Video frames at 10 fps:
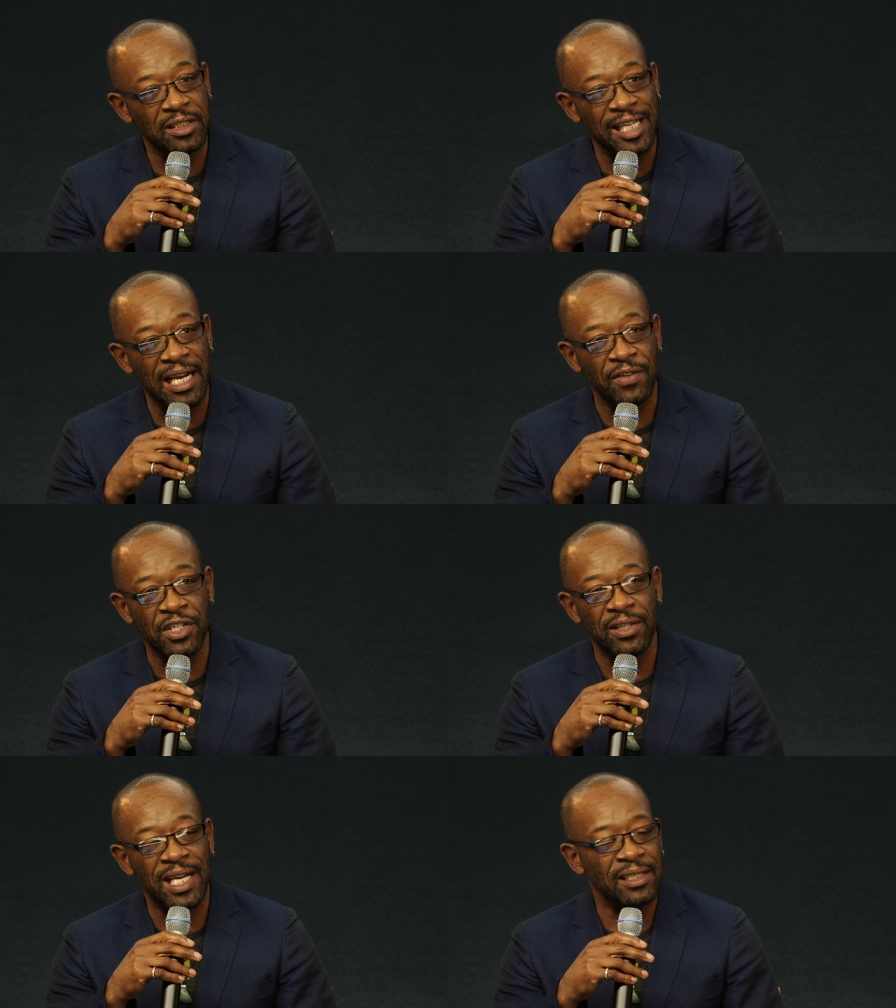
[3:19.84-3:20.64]

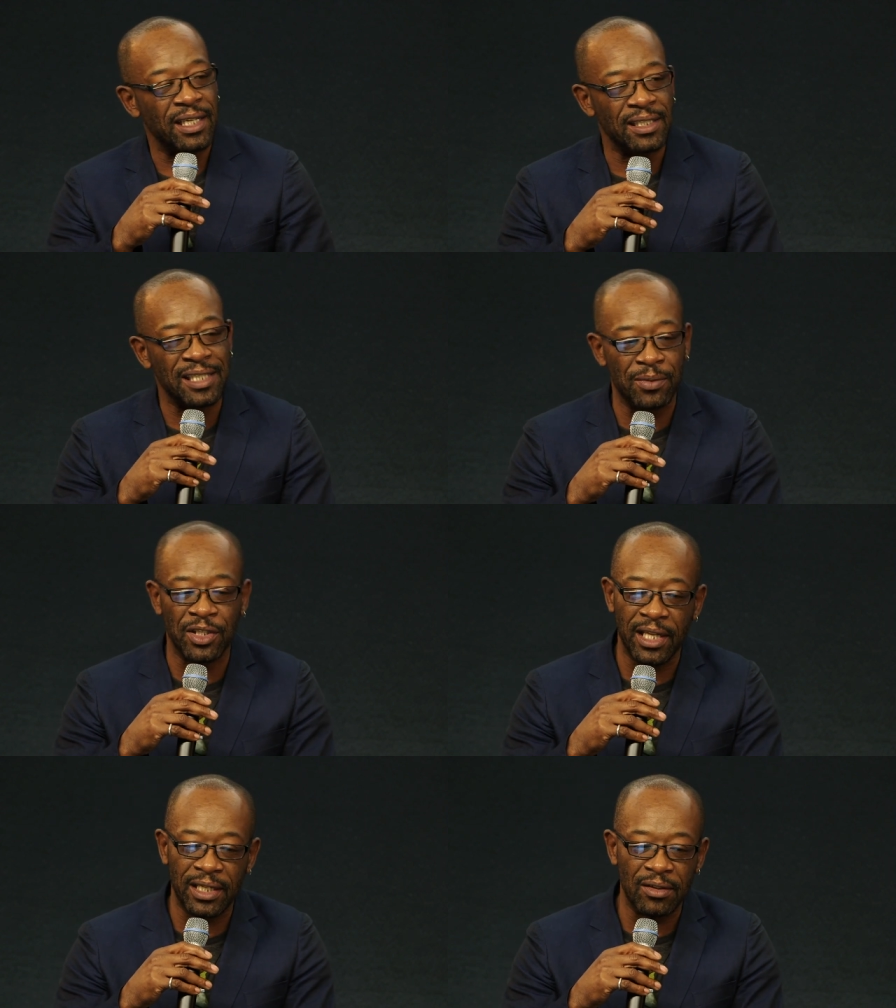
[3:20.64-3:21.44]
television, that's an
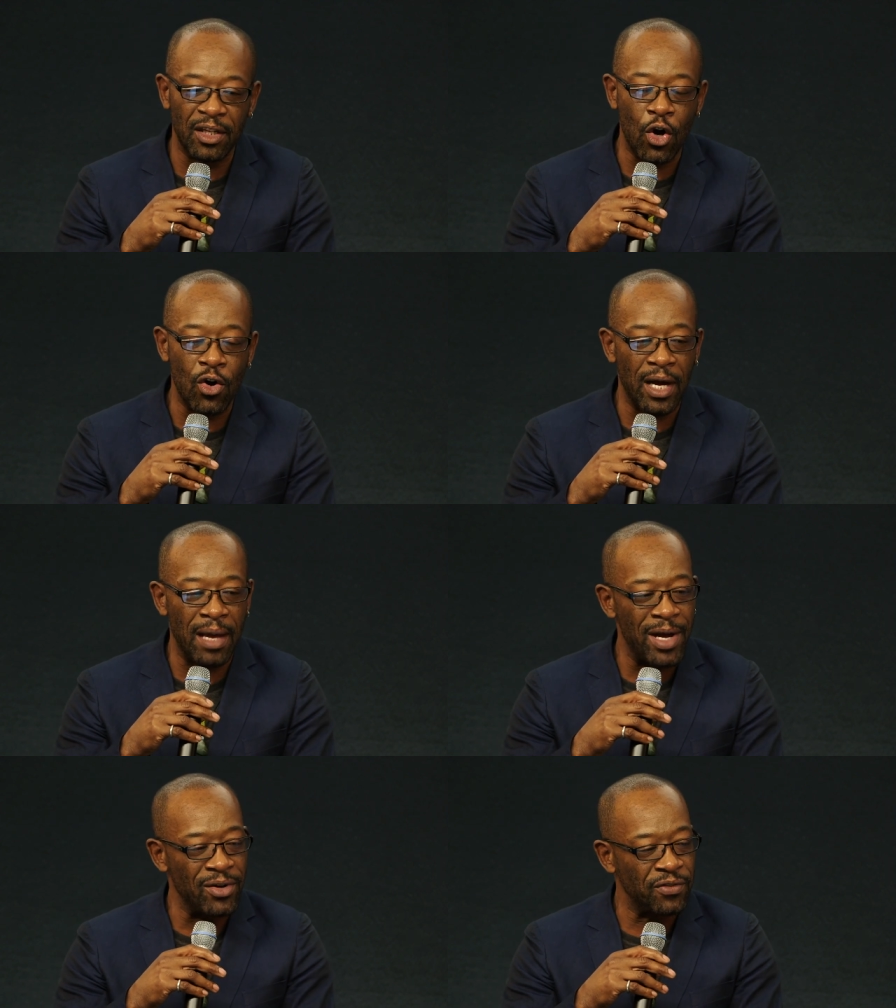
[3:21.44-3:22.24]
exceptionally long
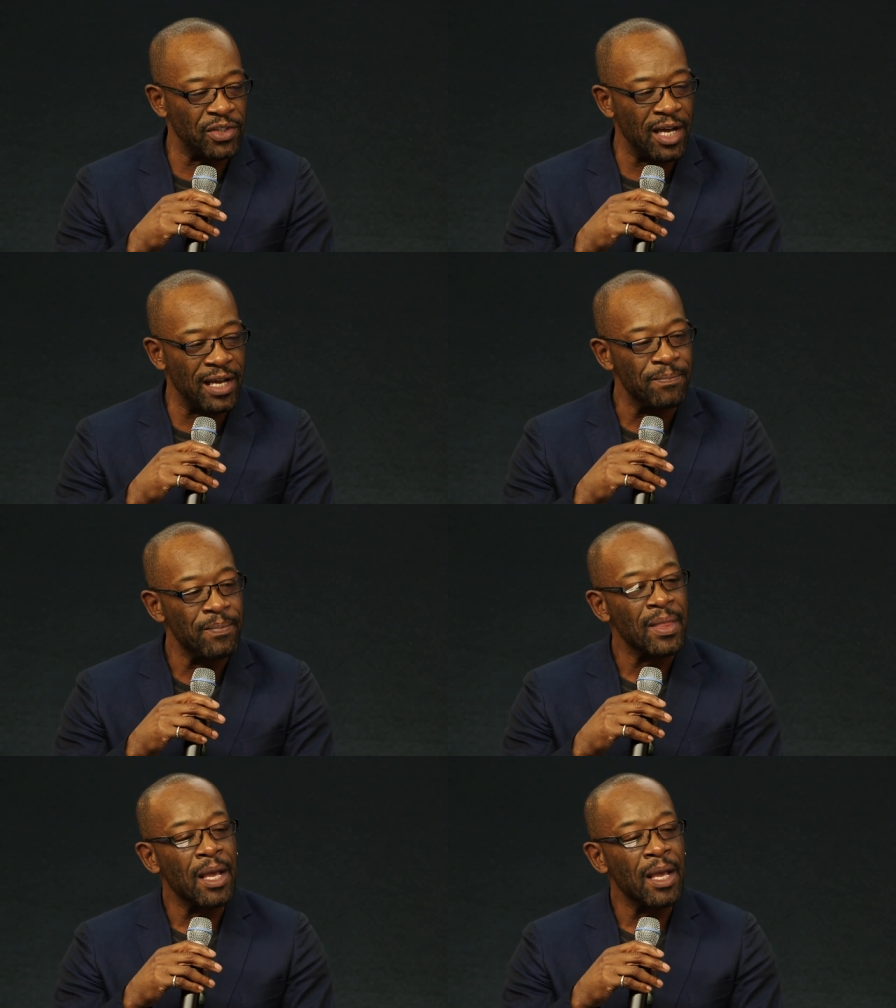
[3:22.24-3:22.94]
amount of time.